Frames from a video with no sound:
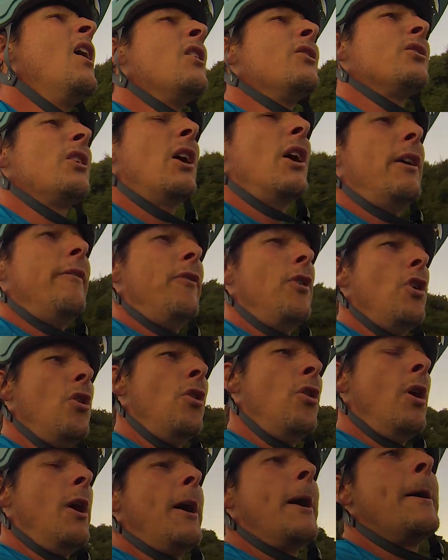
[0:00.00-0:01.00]
So if
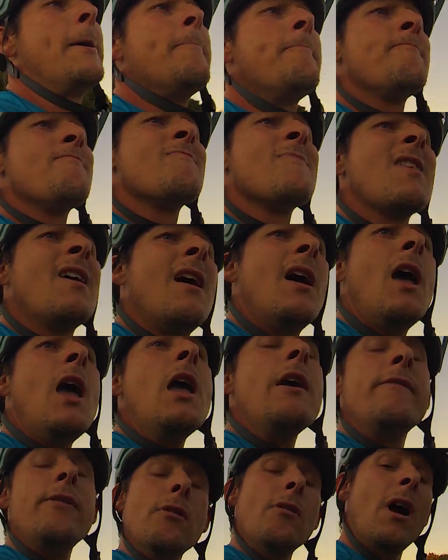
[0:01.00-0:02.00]
you
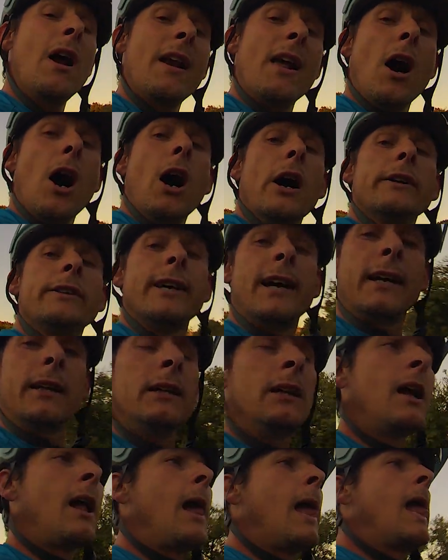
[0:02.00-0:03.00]
ride a hardtail
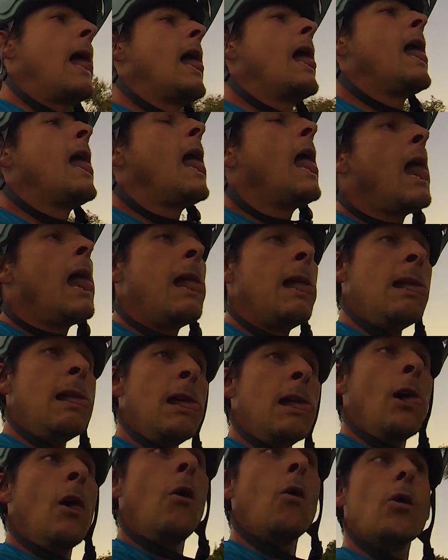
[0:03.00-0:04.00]

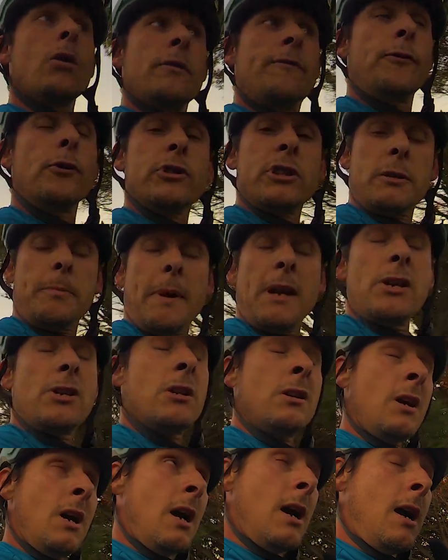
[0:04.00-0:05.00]
or a full
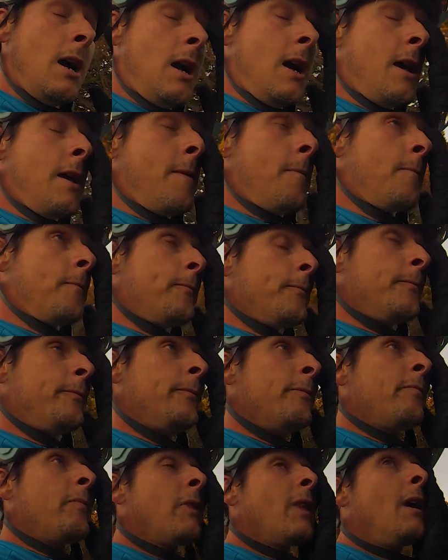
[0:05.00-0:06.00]
suspension,
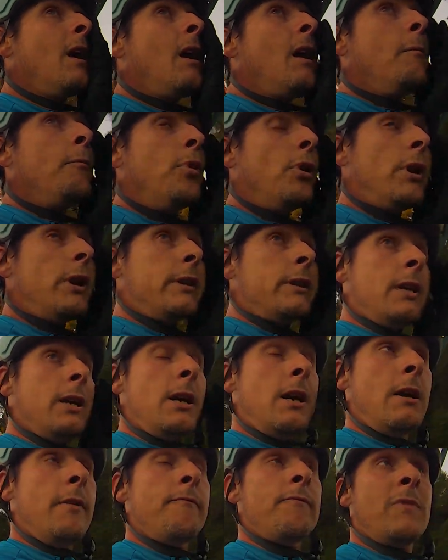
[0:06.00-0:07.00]
put it
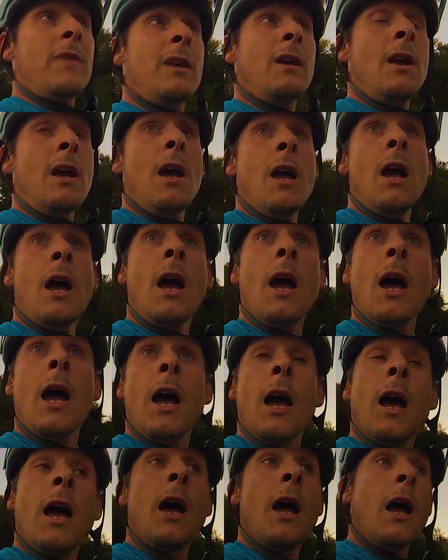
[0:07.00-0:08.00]

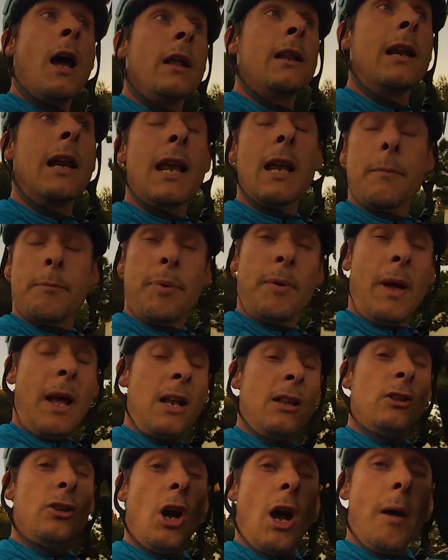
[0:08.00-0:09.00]
in the link
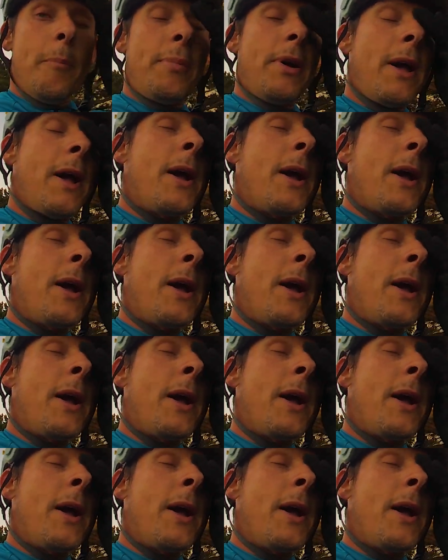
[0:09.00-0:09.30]
on top.